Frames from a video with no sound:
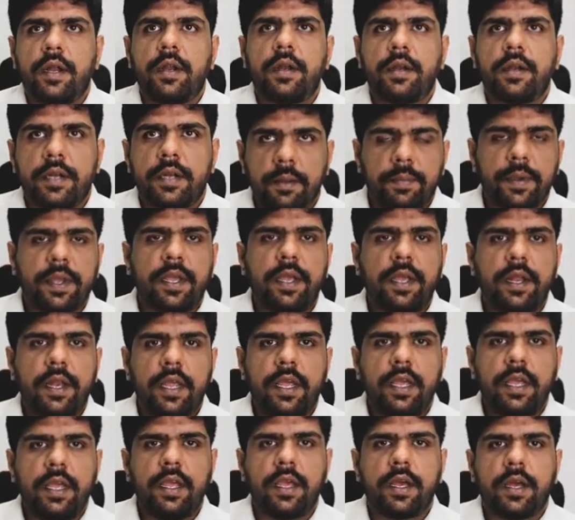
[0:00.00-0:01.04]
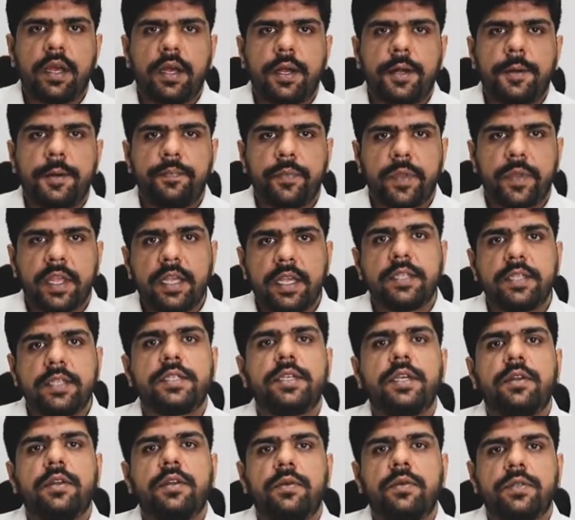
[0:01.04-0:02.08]
typically um,
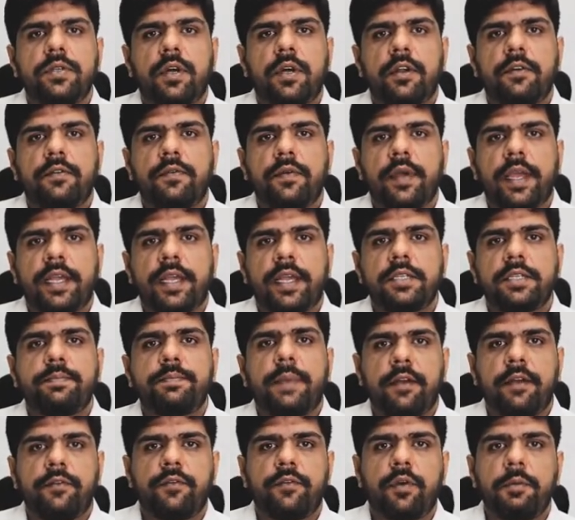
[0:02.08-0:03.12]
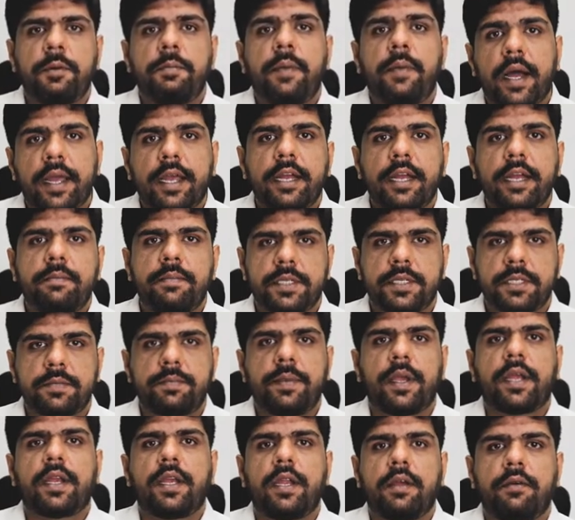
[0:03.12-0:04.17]
easier to sort of expand from a market
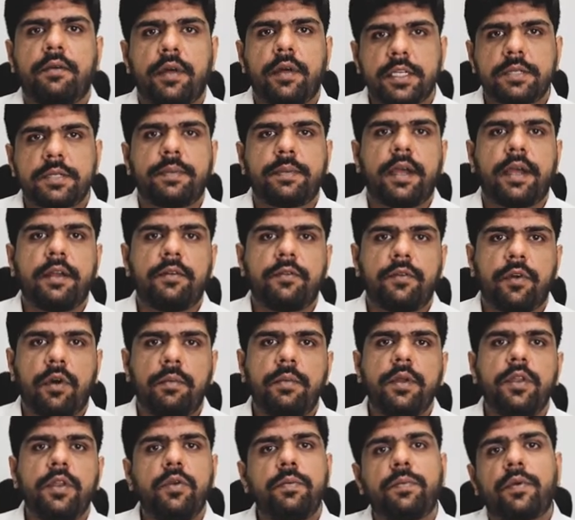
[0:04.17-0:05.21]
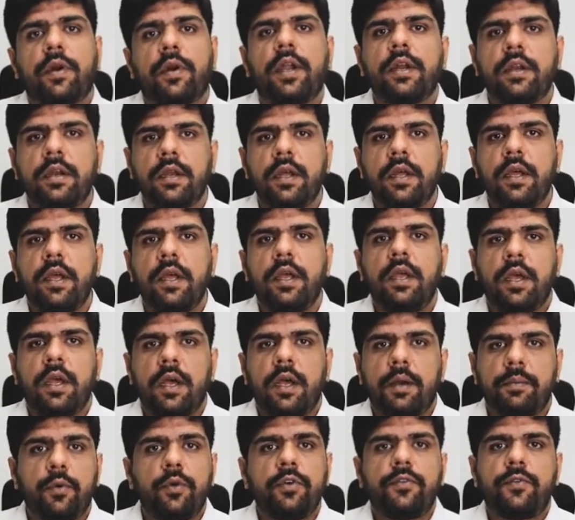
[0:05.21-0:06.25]
perspective or expand from a new product a
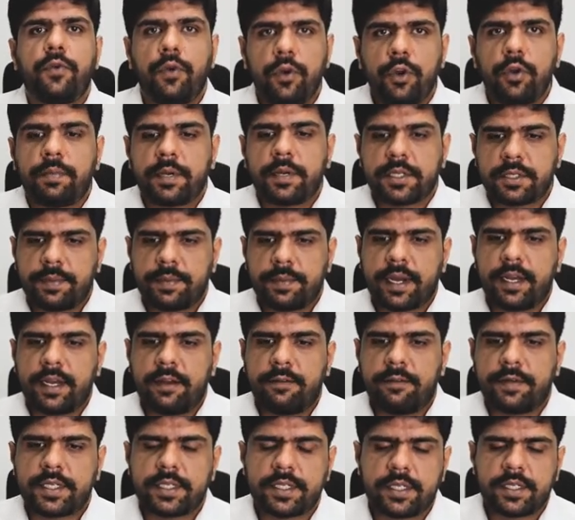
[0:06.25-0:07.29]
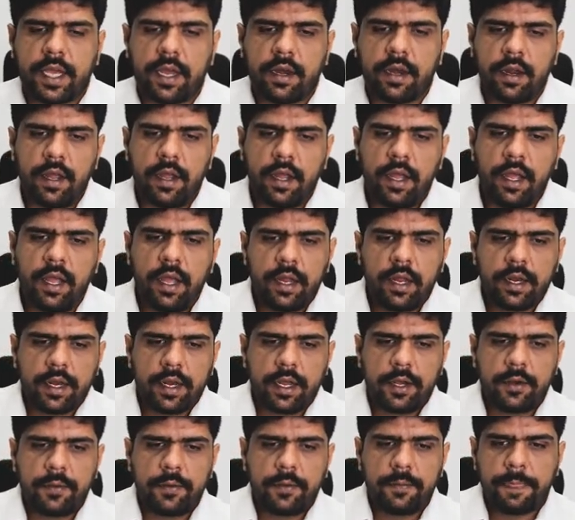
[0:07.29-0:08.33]
portfolio perspective, which is there.
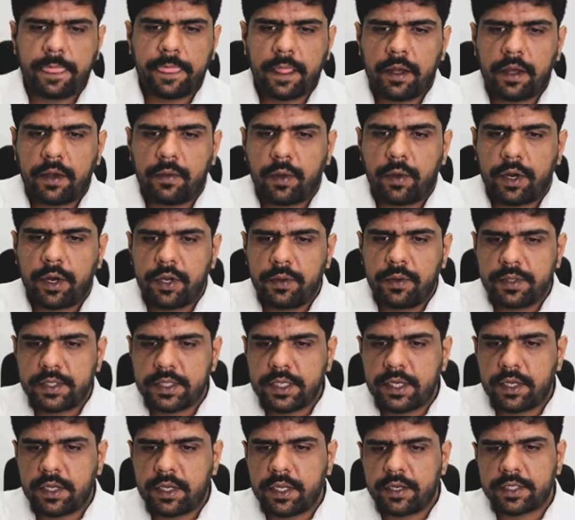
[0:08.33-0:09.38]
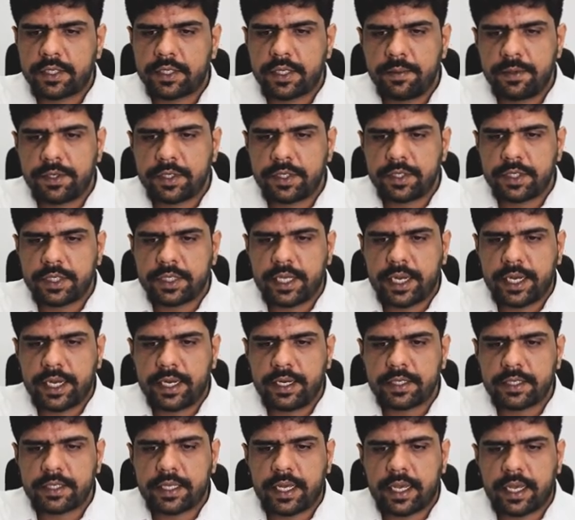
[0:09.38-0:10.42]
Now, what you would see on the distribution side
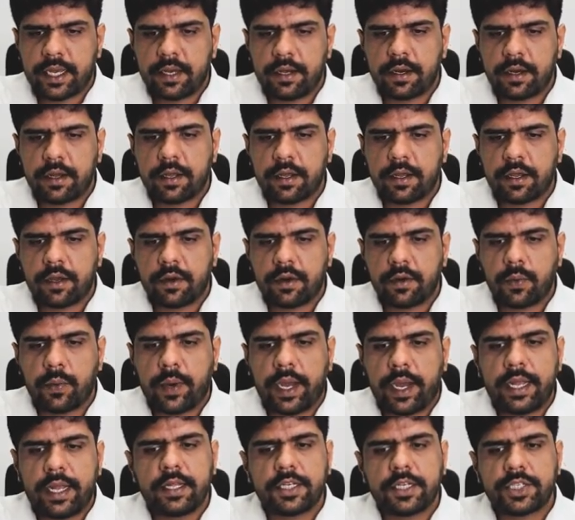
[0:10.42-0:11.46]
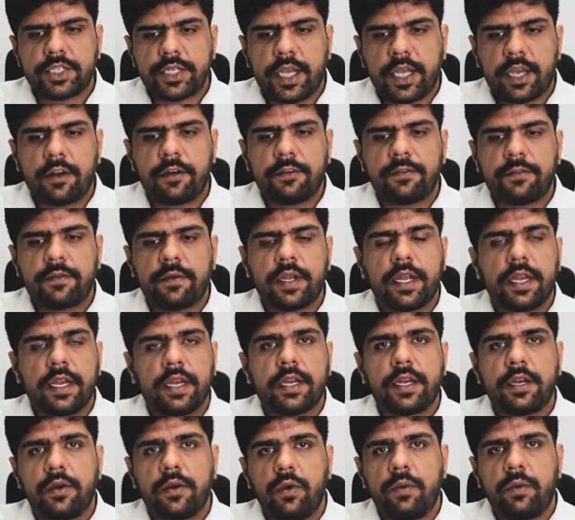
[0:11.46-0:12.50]
is that, you know, while the share of
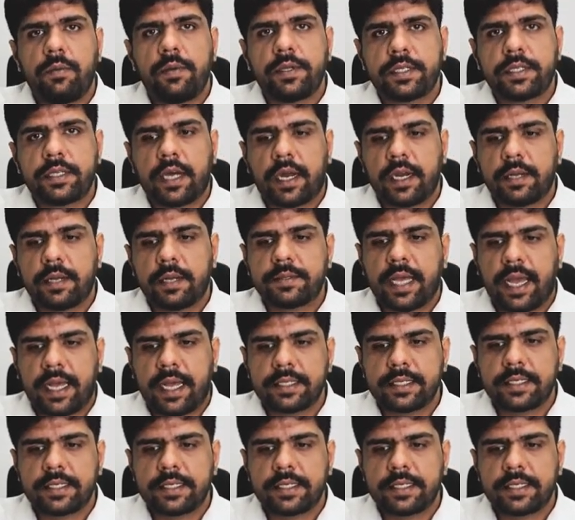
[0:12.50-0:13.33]
Indian and global startups has